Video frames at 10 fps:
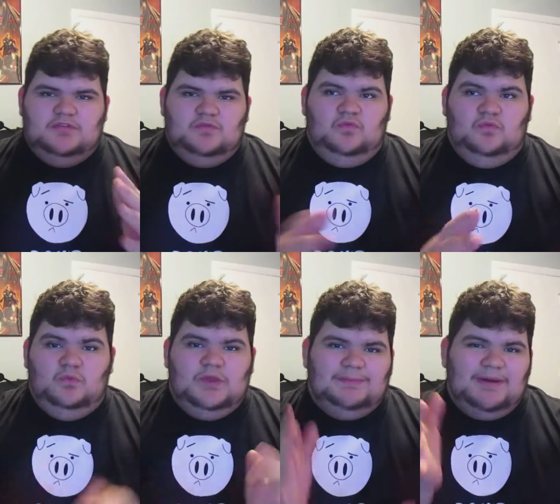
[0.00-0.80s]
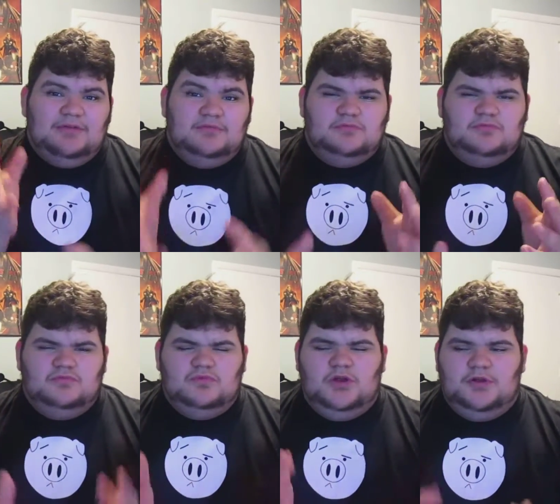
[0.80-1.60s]
week about
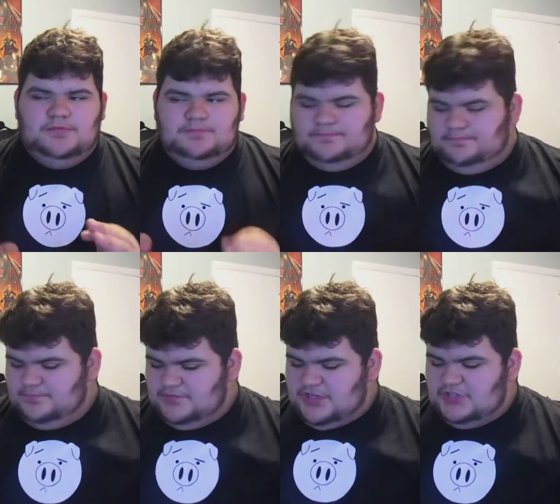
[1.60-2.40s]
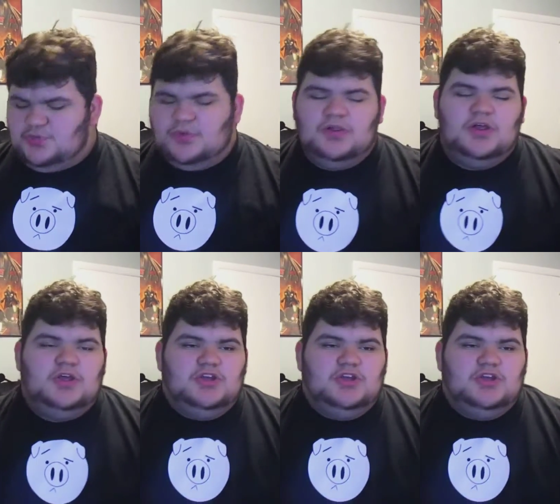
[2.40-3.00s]
um schedule.